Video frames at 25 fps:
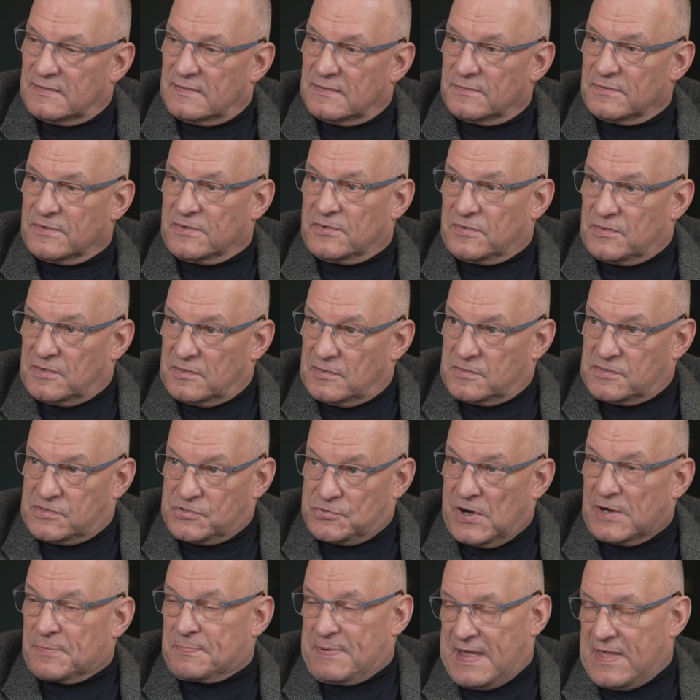The
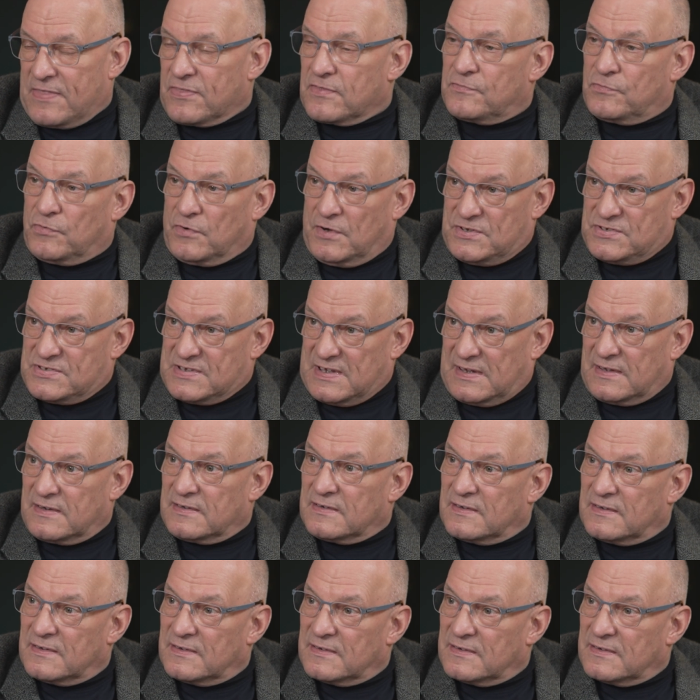direct path avoids that